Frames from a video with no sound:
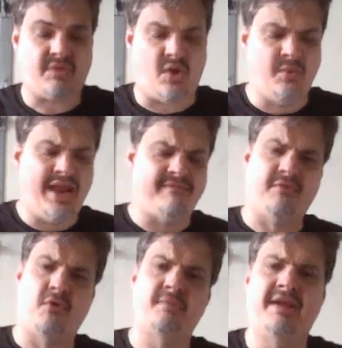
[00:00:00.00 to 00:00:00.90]
We have
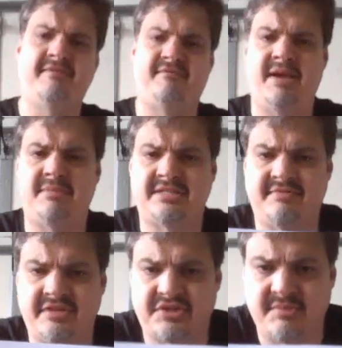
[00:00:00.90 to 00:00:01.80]
four main families
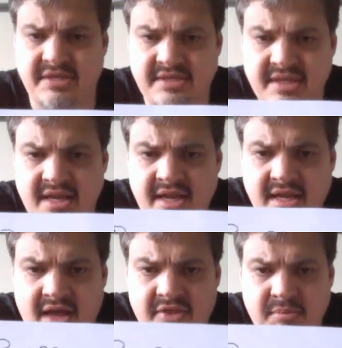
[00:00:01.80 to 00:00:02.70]
of instruments.
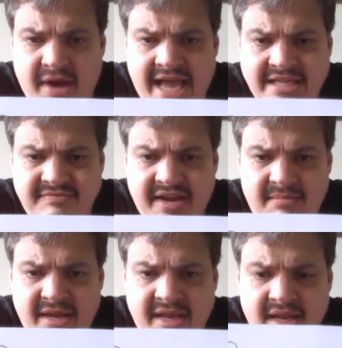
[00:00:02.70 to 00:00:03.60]
The brass
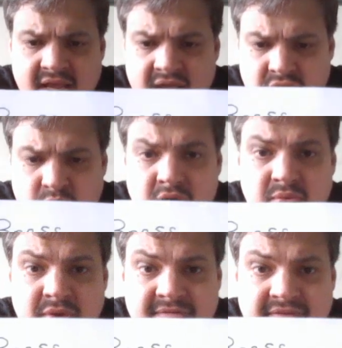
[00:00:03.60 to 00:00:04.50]
family, the
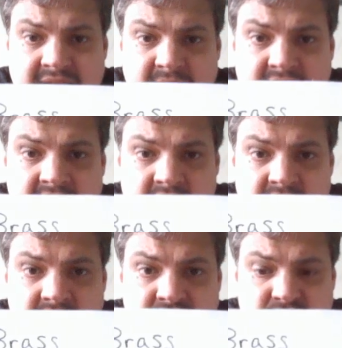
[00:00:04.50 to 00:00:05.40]
woodwind family,
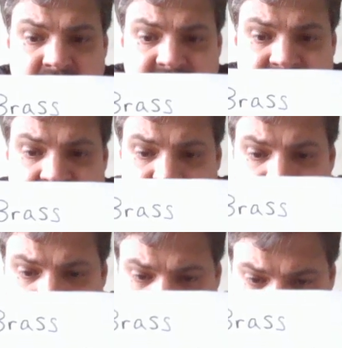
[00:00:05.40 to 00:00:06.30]
the string
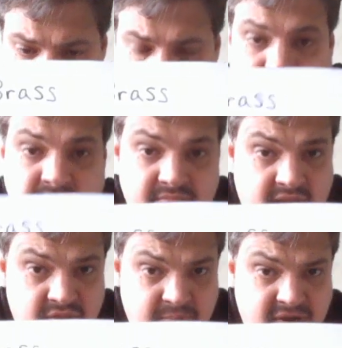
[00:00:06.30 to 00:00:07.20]
family,
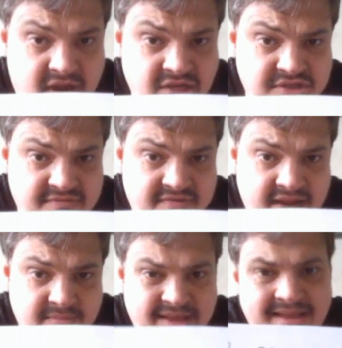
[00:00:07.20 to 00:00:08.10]
the percussion
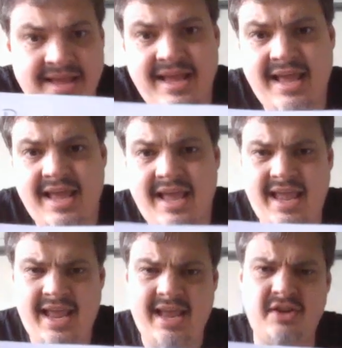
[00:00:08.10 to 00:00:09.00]
family,
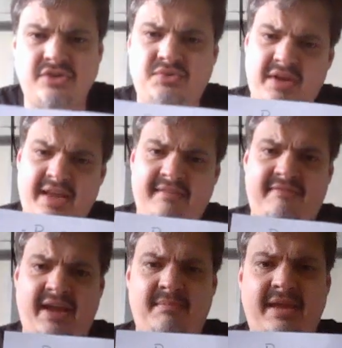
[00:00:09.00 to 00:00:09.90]
and there's really a
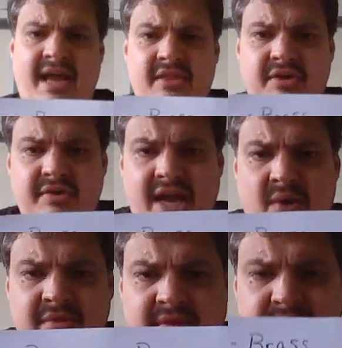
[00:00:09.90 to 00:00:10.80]
family out there
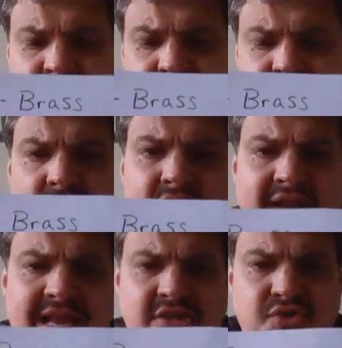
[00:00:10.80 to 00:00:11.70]
now with computers called the
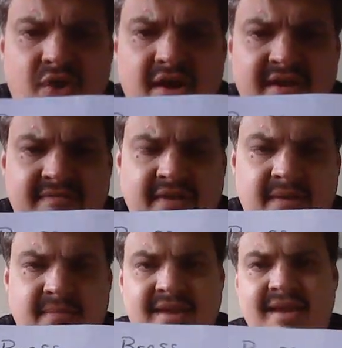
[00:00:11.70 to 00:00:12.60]
electronic
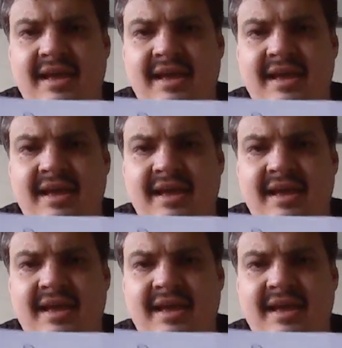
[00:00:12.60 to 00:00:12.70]
family.